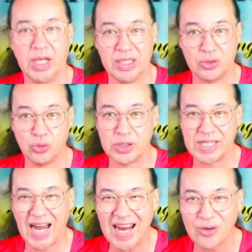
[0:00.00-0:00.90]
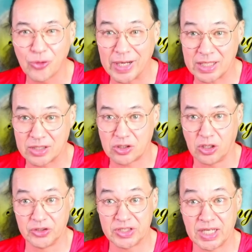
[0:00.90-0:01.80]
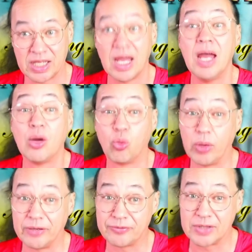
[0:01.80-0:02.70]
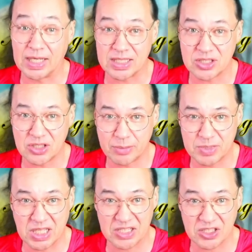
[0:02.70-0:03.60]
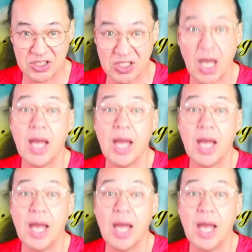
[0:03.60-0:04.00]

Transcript: into direct contact with that substances.